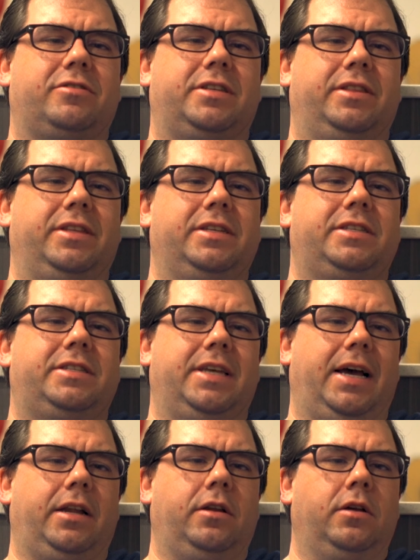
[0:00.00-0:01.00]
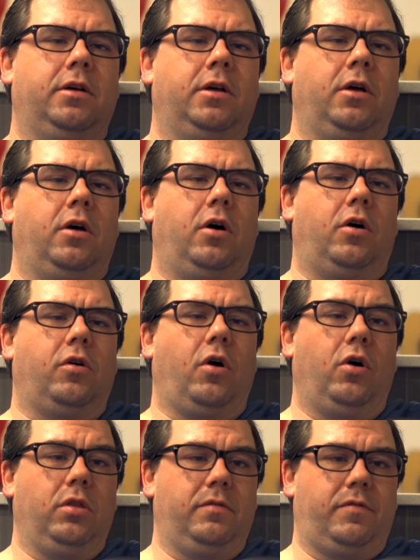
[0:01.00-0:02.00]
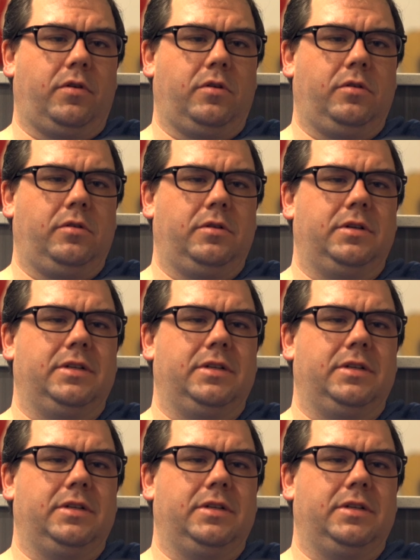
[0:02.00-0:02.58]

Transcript: in this set are Oliver,